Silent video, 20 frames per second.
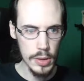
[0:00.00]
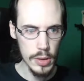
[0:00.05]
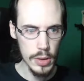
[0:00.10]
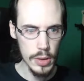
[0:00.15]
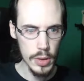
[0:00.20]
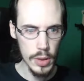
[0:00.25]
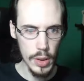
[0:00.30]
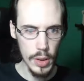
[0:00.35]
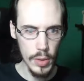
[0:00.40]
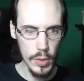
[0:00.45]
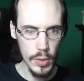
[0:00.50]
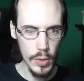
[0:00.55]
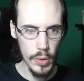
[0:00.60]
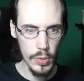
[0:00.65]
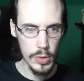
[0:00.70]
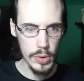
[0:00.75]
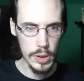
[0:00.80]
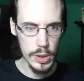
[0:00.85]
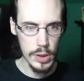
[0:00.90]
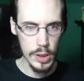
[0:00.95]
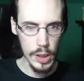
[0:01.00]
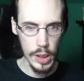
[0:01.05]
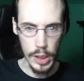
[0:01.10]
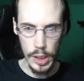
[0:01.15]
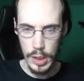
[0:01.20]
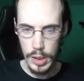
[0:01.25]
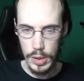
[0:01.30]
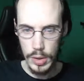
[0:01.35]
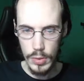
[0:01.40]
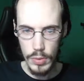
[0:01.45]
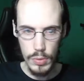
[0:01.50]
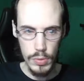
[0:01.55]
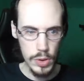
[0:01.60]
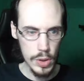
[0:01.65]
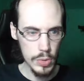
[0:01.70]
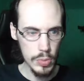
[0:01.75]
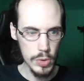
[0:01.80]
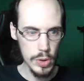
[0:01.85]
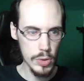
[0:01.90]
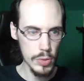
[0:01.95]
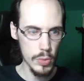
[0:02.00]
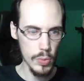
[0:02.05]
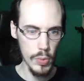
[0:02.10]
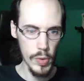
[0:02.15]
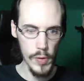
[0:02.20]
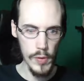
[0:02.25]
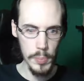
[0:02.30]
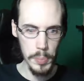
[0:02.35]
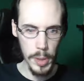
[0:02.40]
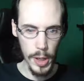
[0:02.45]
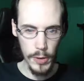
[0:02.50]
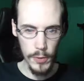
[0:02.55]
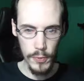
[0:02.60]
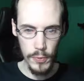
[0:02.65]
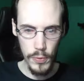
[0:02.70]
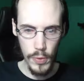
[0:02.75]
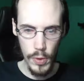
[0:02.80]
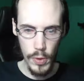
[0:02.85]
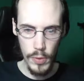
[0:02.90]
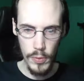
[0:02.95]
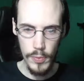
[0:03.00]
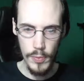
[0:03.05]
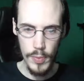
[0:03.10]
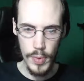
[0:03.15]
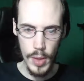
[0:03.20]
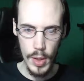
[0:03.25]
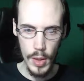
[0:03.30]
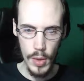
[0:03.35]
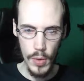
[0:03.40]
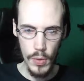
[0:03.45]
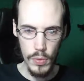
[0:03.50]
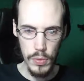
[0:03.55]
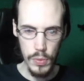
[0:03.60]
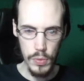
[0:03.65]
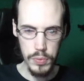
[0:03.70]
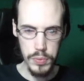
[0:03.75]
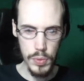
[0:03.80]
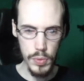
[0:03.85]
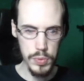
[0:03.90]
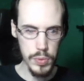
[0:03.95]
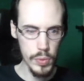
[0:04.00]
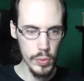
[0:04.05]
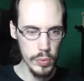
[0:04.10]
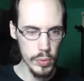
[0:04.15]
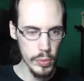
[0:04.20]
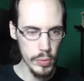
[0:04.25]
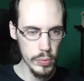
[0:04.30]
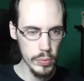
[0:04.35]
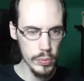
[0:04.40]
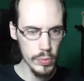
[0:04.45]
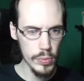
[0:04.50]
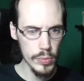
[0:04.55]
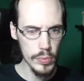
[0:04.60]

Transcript: Look at her. Oh, she's like whoosh, weaving back and forth. Whoosh, whoosh, whoosh, whoosh.